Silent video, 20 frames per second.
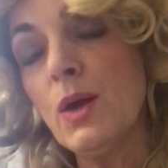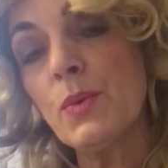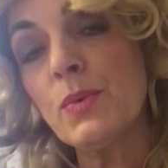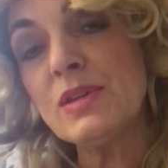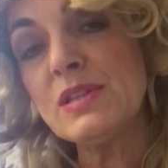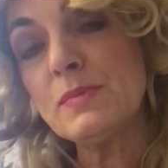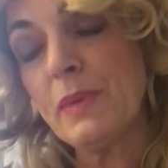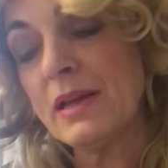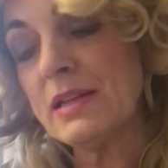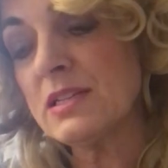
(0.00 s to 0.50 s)
We
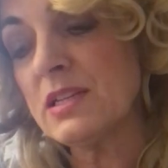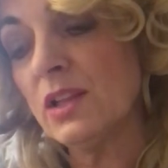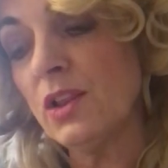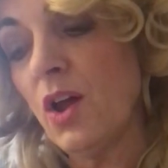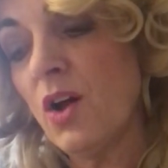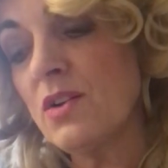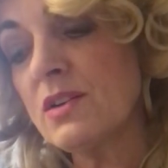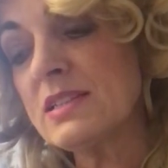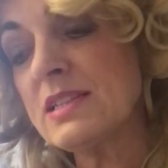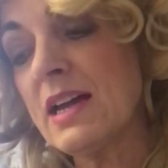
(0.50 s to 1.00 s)
spent a
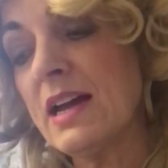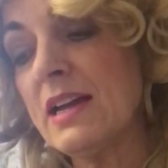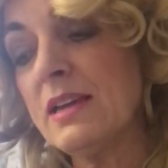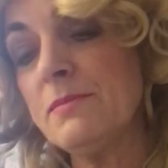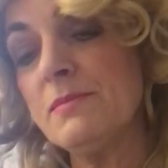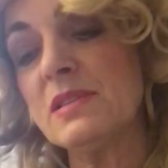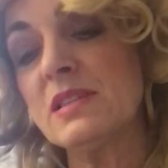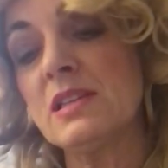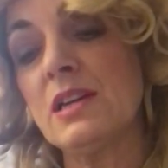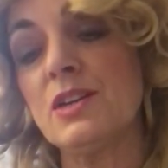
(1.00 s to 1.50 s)
long
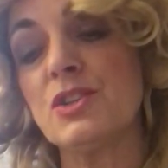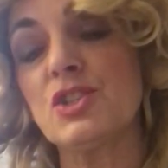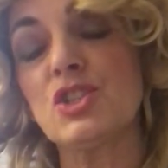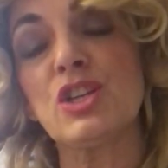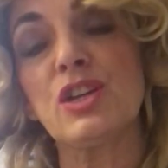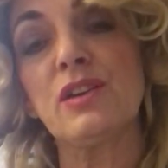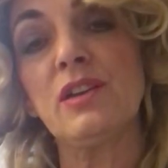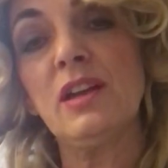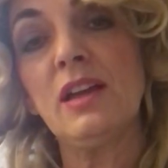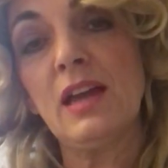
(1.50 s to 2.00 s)
time
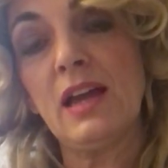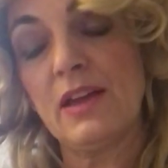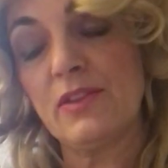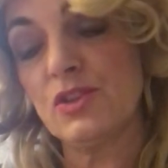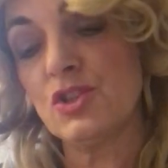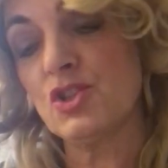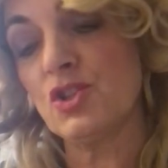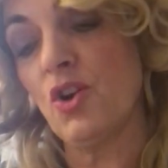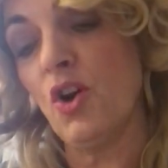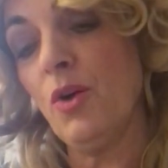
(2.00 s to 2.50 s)
searching at
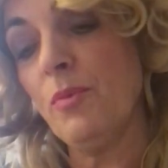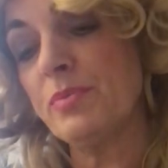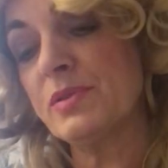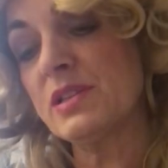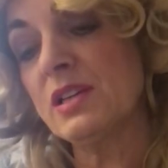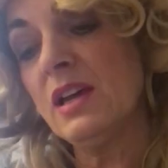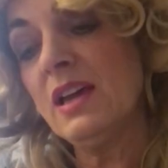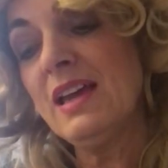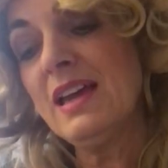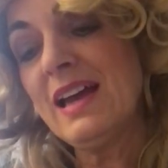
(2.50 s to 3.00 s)
the
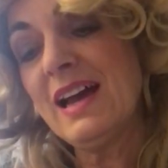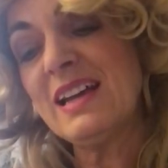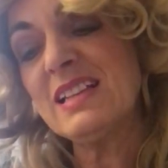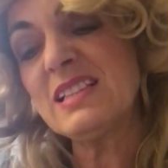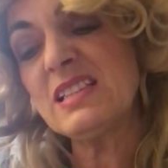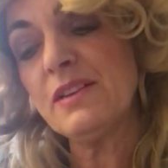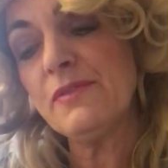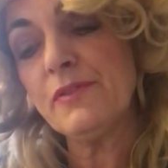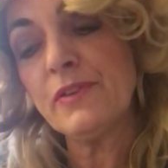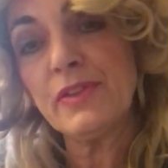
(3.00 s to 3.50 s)
shops
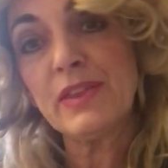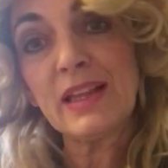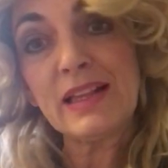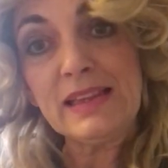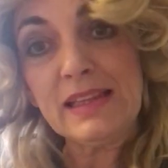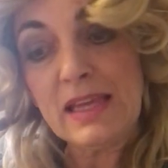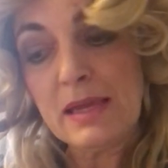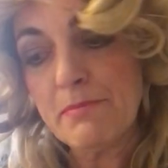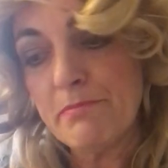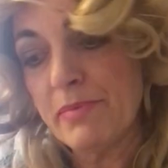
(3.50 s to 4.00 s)
as everything
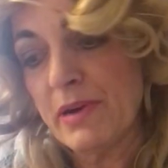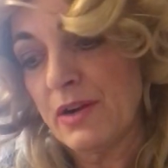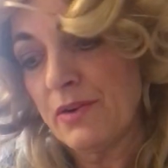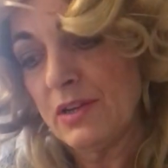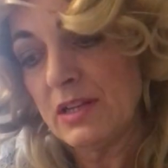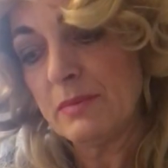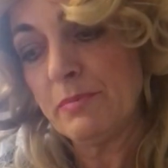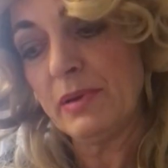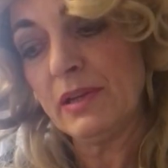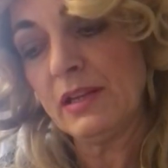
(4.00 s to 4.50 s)
lay
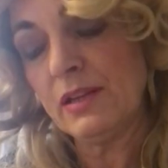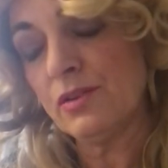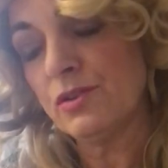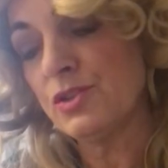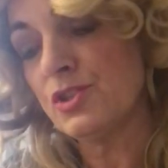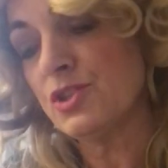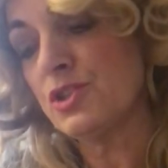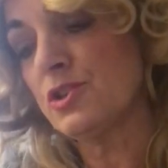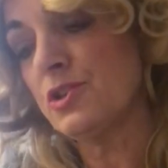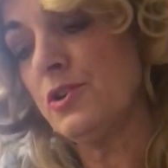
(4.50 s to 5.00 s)
buried beneath
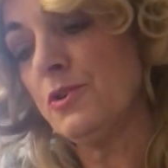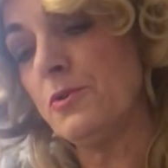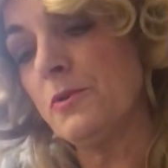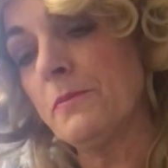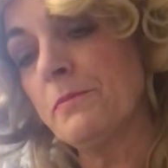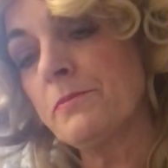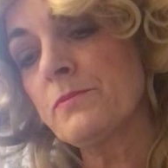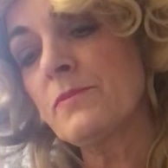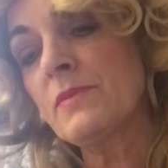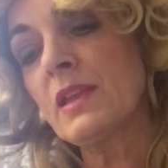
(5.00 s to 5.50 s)
the snow.
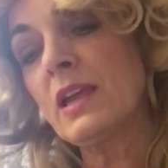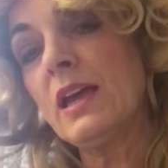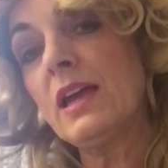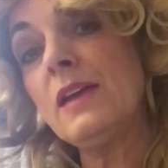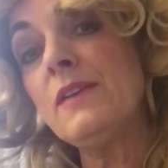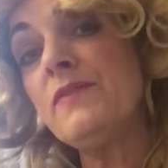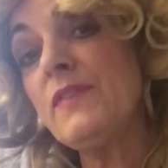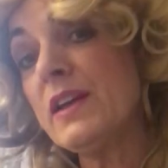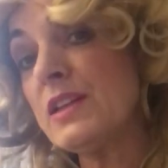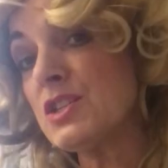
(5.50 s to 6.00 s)

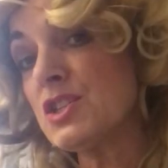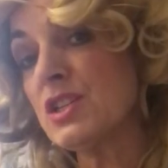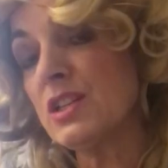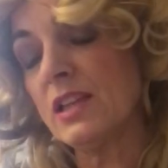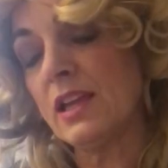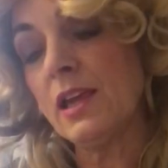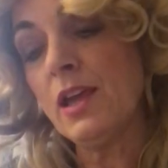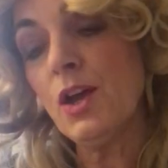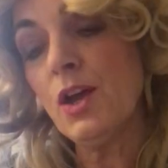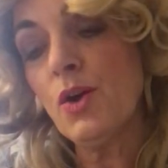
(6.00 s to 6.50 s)

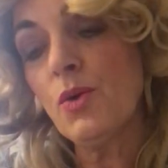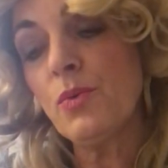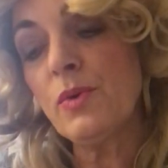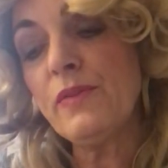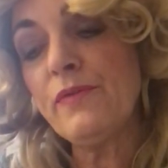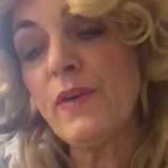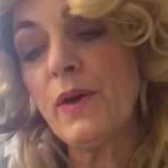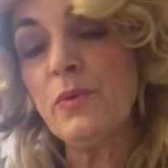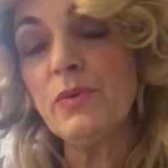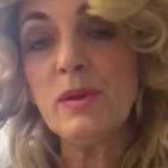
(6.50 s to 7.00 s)
Eventually, we
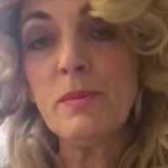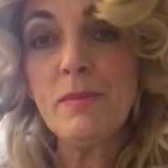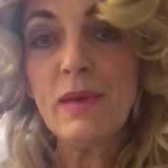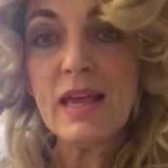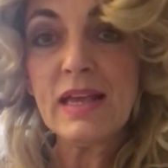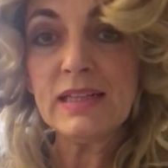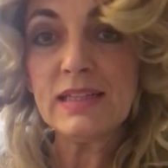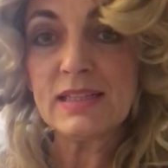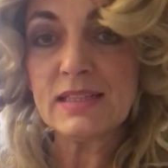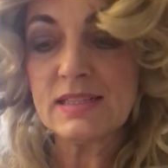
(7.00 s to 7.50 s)
found the
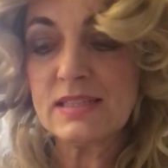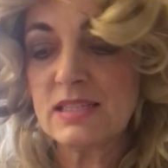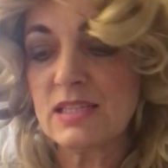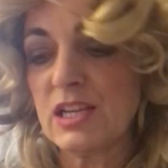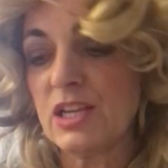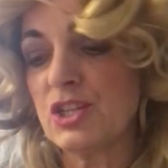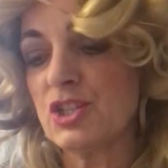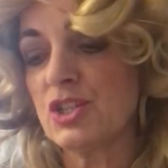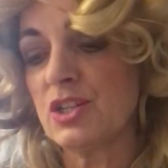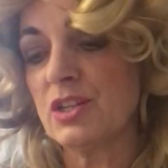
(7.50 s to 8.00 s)
mailing
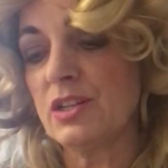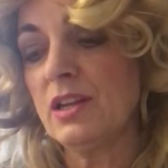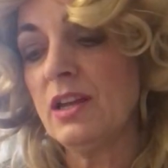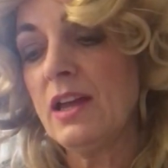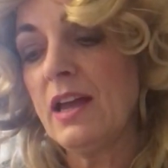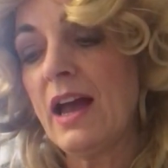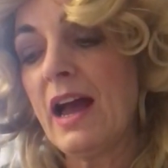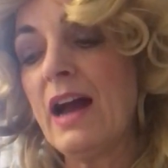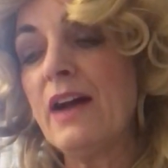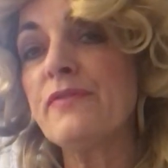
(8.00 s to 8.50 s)
station
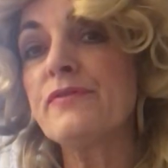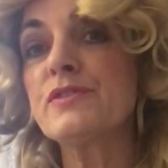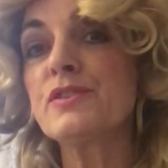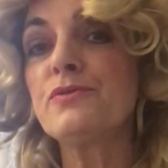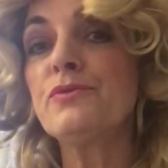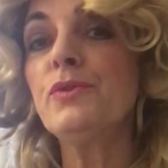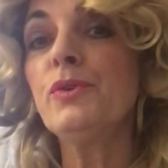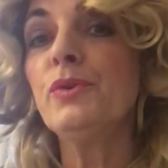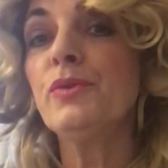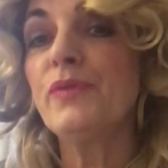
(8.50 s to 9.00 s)
after
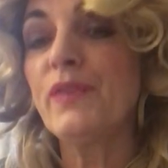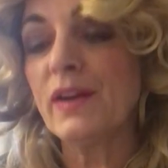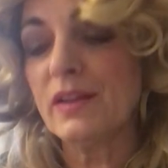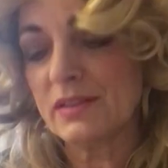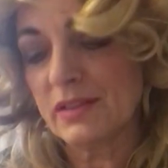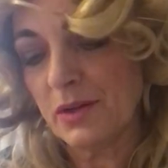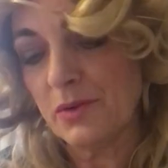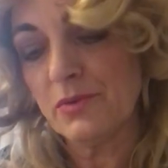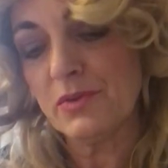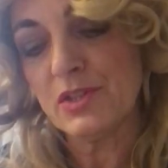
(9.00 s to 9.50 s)
Rue fell
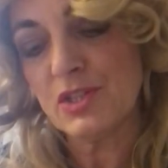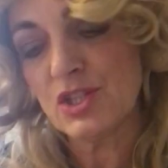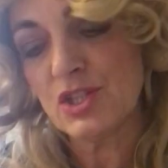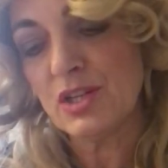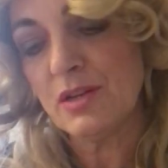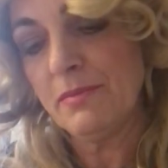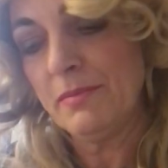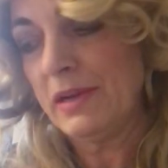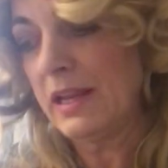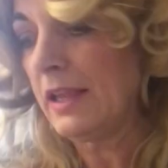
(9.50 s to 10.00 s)
down the
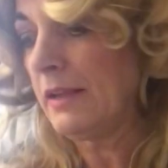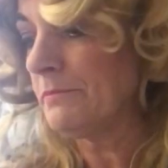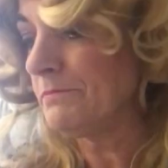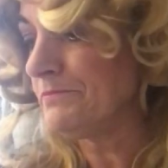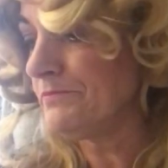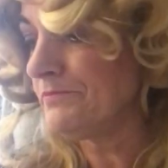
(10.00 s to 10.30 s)
chimney.